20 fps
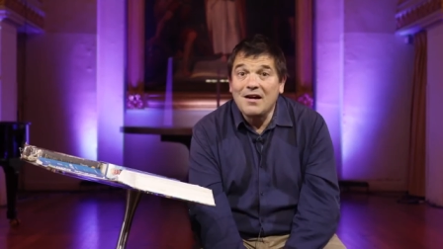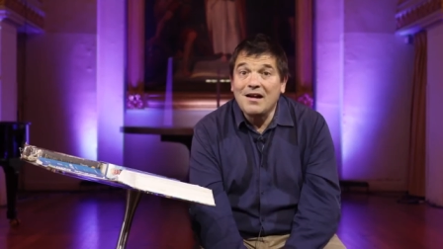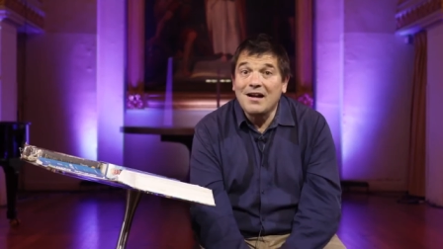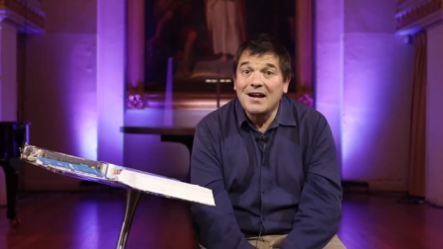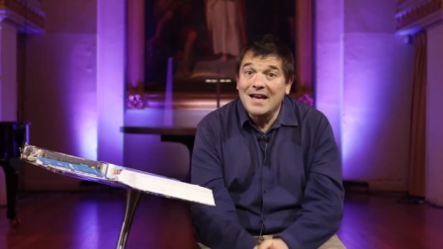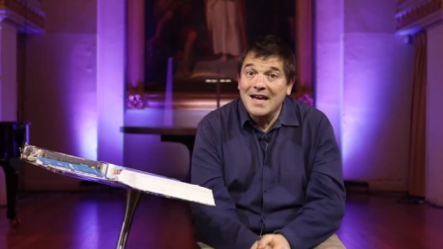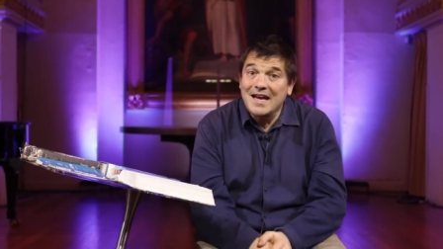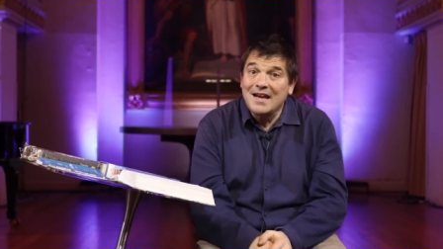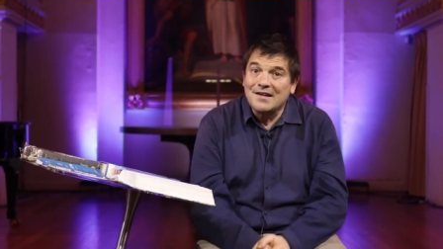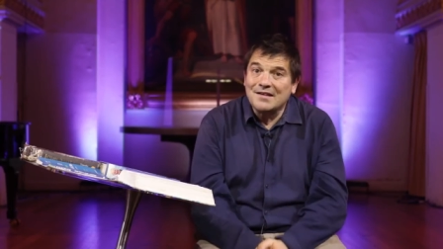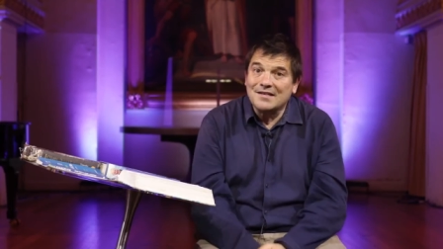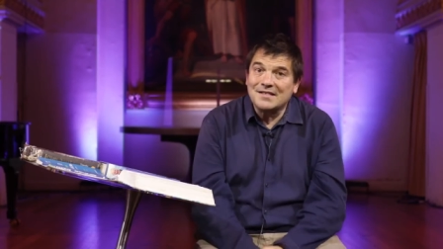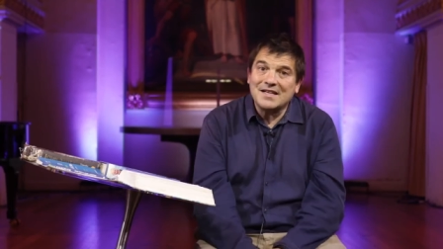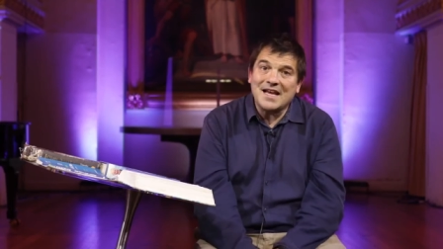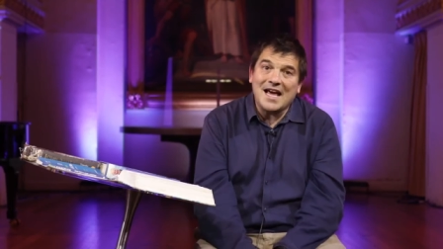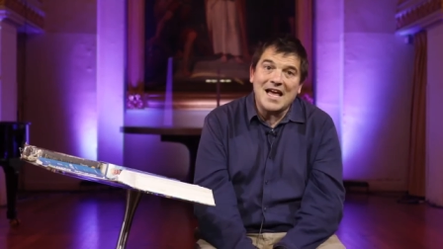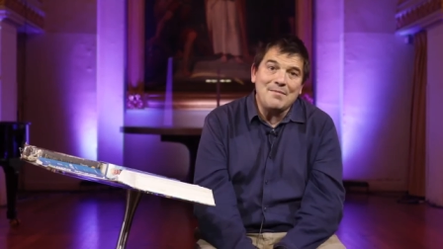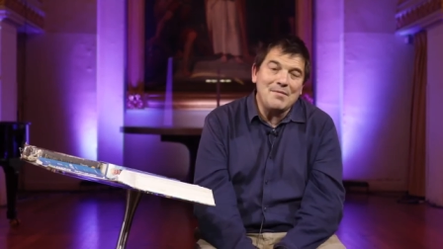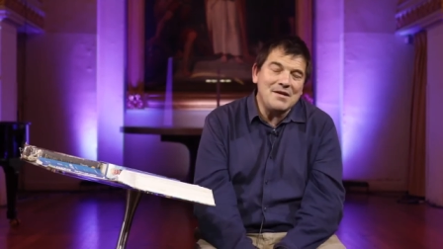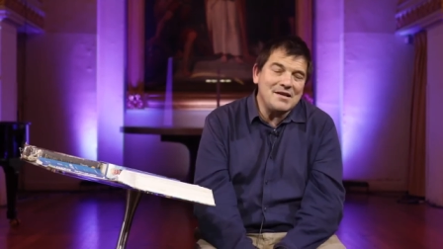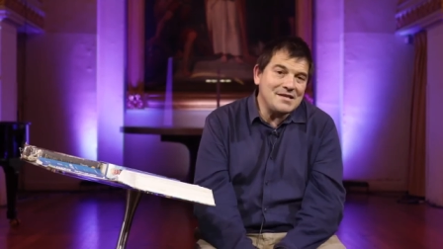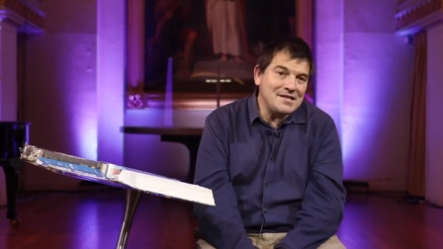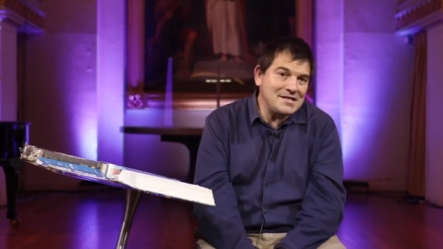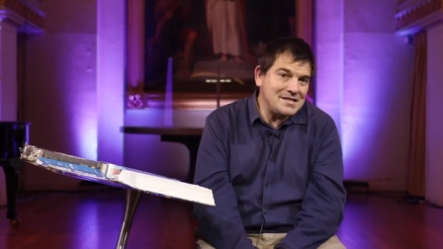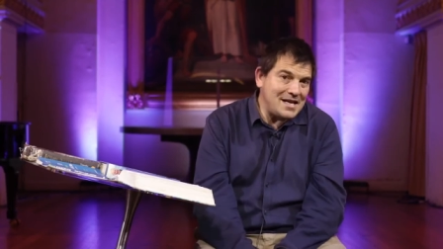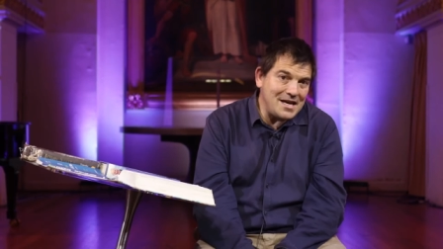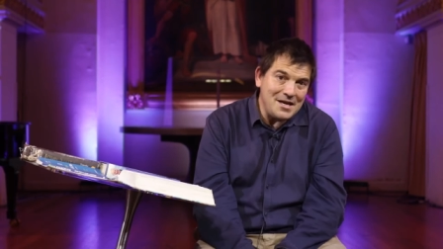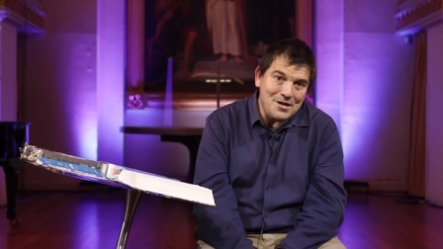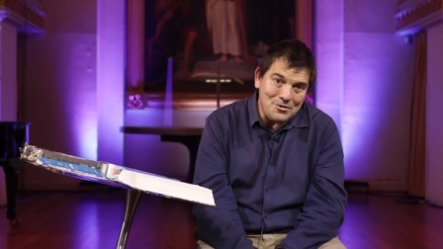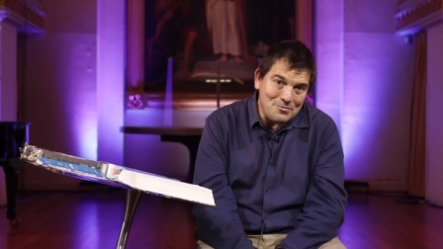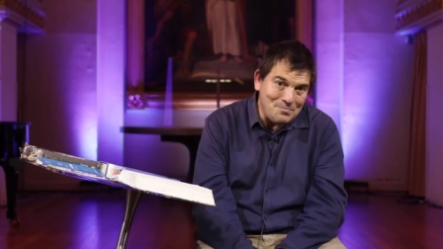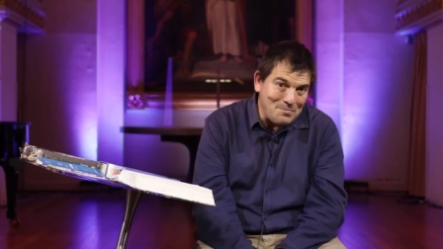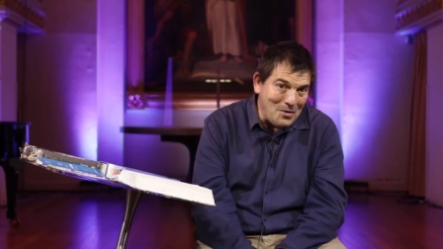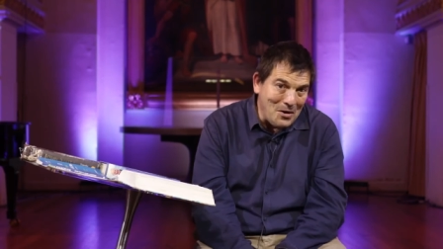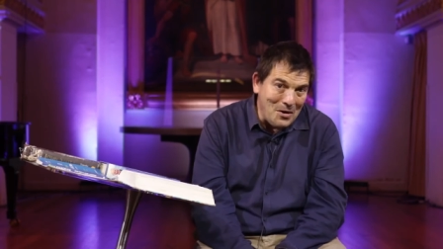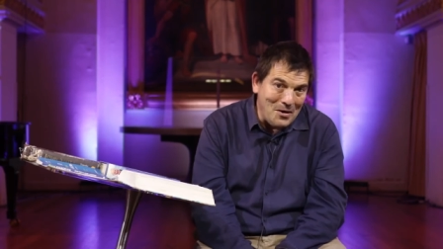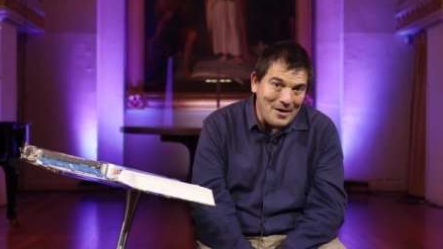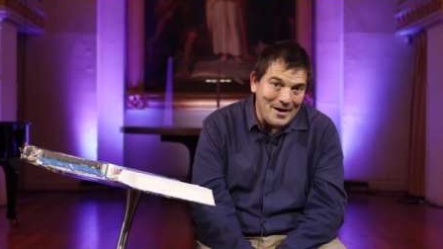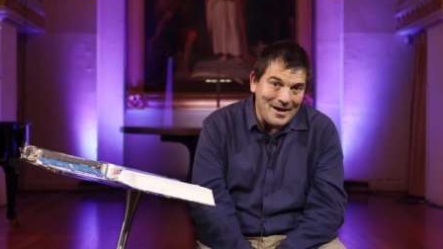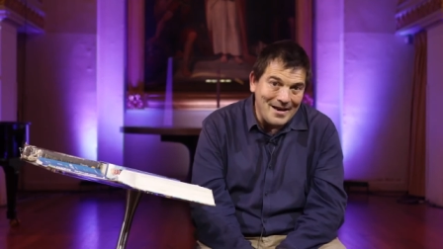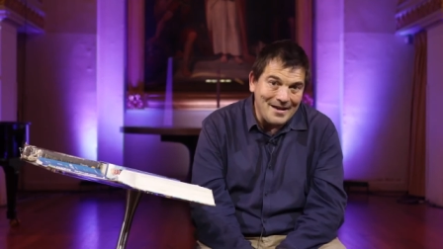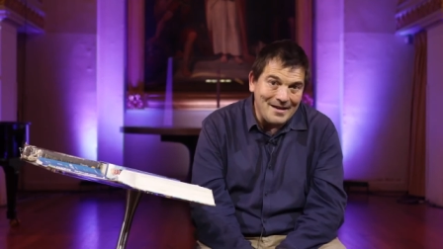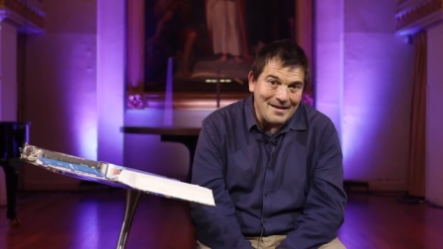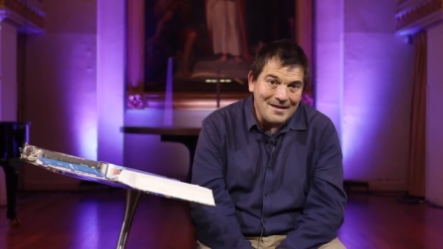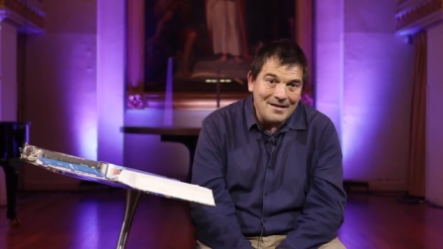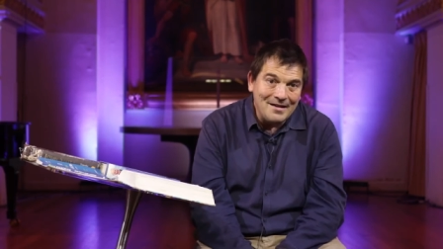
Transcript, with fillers: cleaners came in to say goodbye.